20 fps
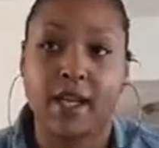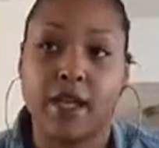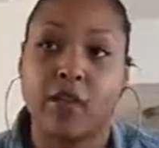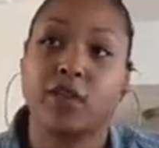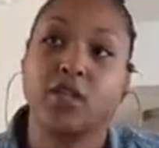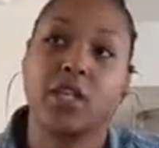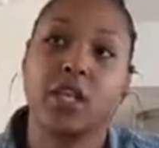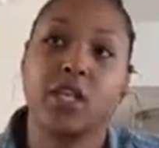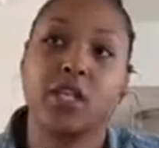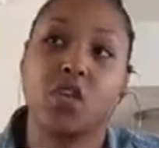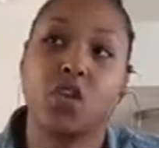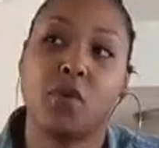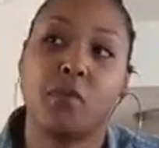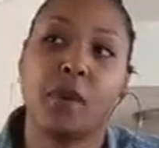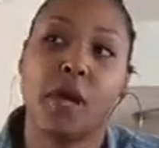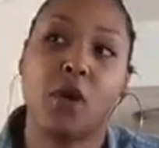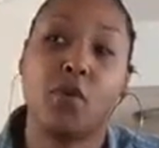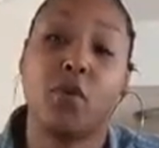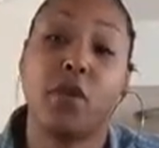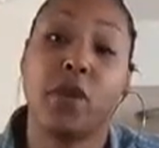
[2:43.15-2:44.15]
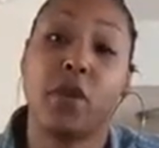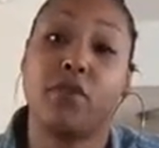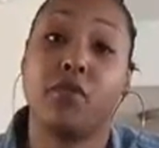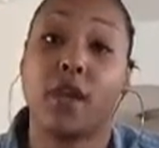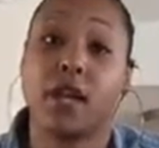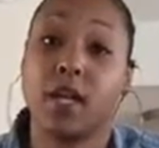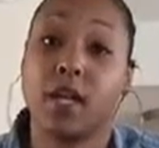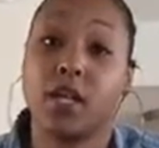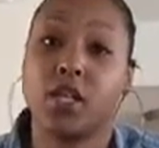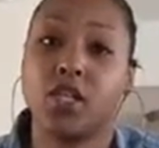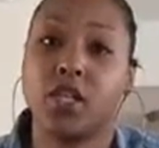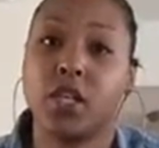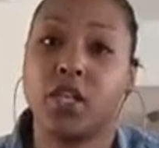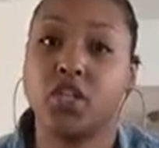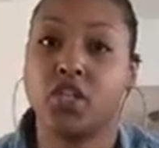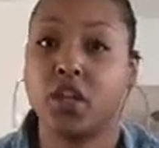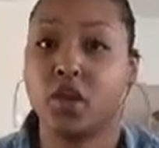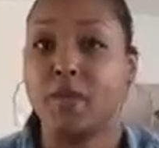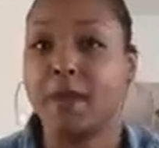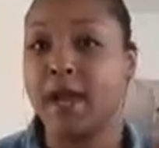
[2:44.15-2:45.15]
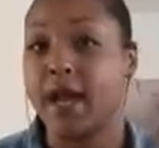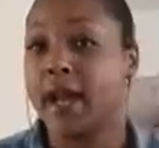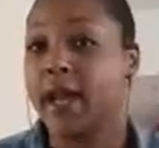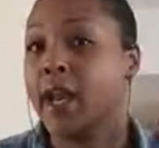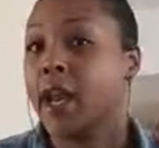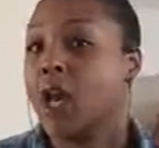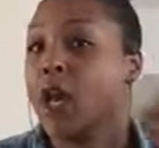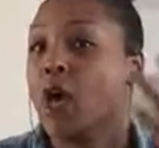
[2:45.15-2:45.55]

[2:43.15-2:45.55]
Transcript: They'll change their mind when they're ready to change their mind.